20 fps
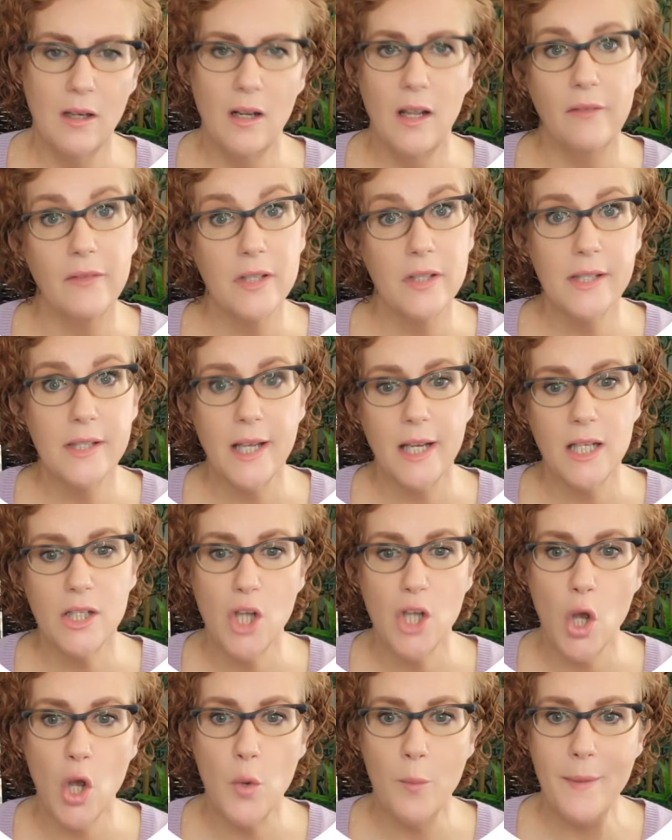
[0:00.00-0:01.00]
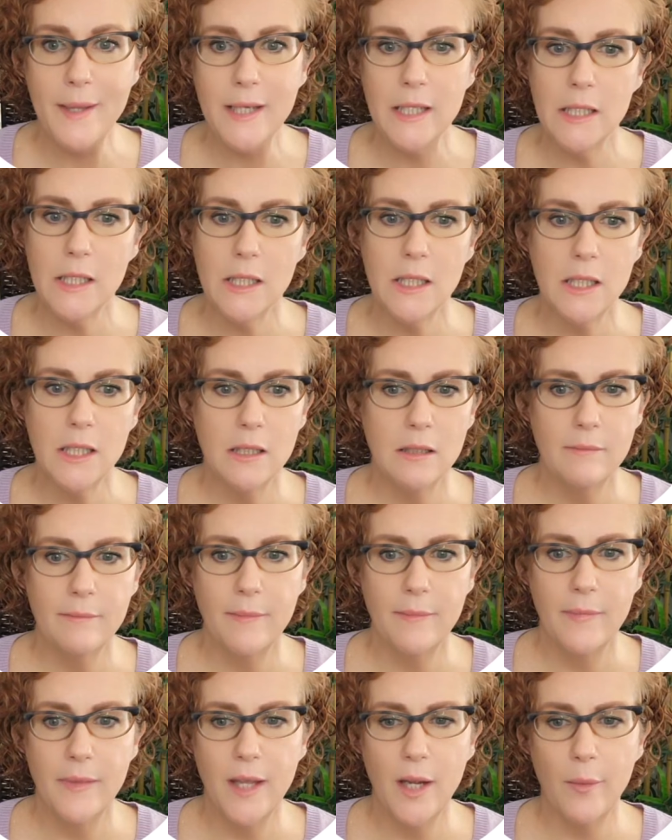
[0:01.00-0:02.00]
and give it a second to open.
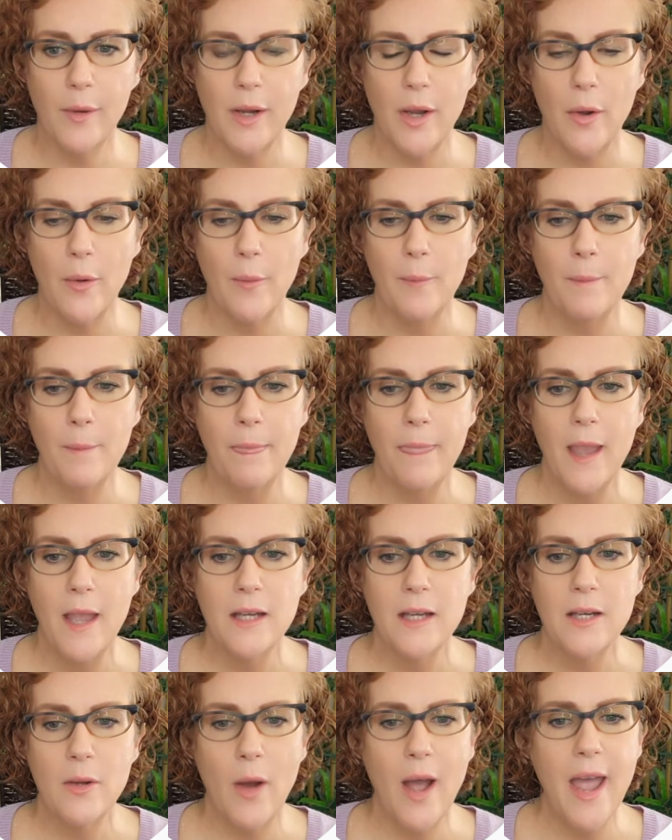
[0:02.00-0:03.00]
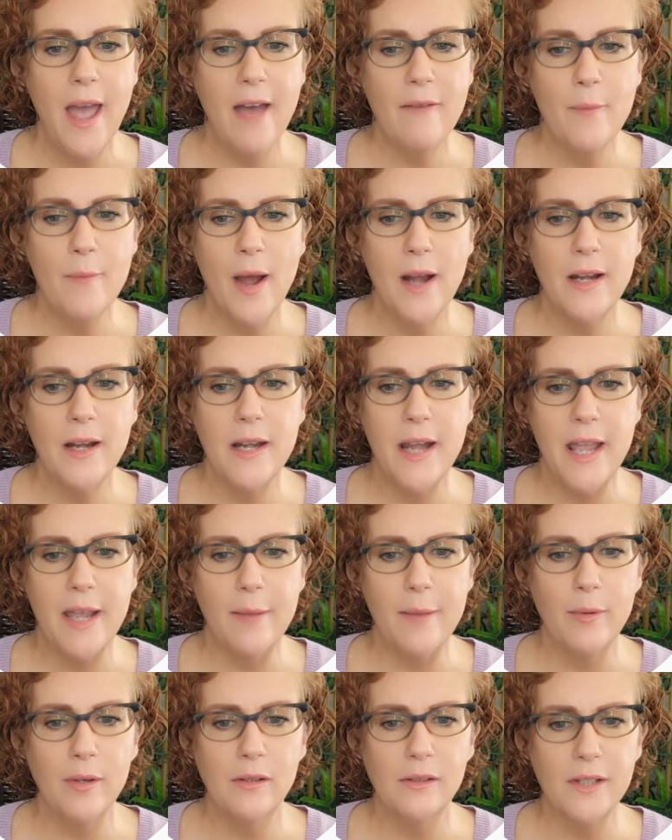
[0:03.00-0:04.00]
There we go. Now I have mine
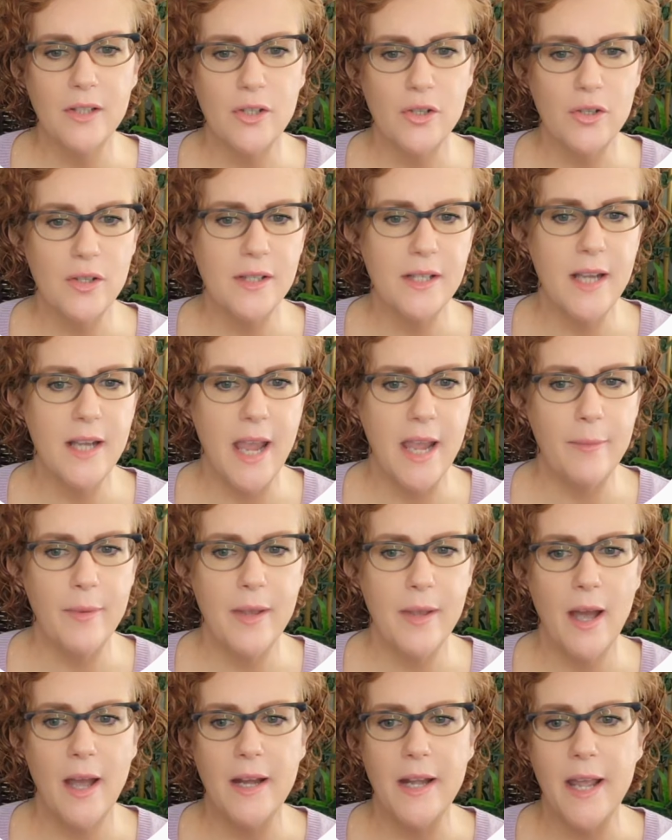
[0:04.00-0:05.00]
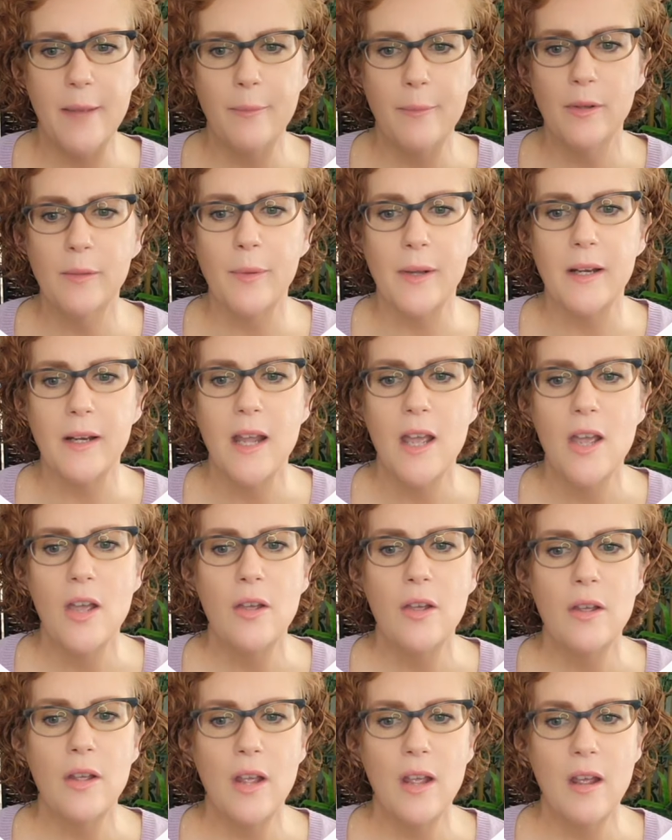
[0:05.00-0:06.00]
enabled, as you can see, API enabled, but
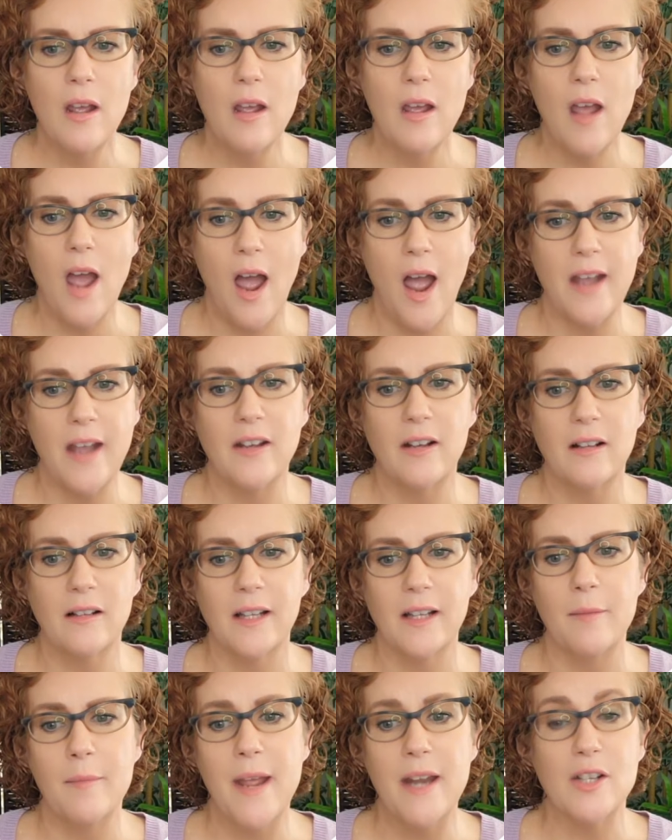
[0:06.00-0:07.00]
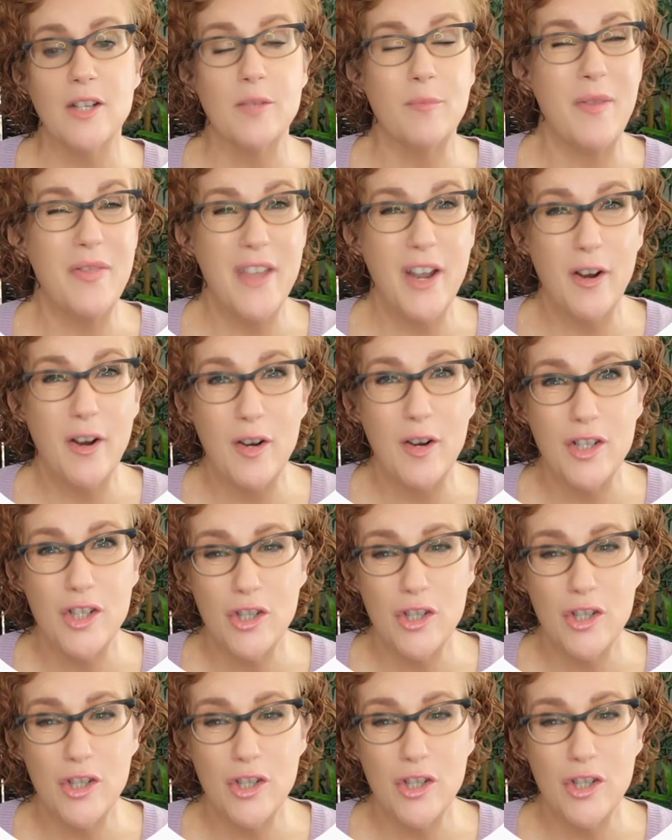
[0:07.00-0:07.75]
I could click Manage, but there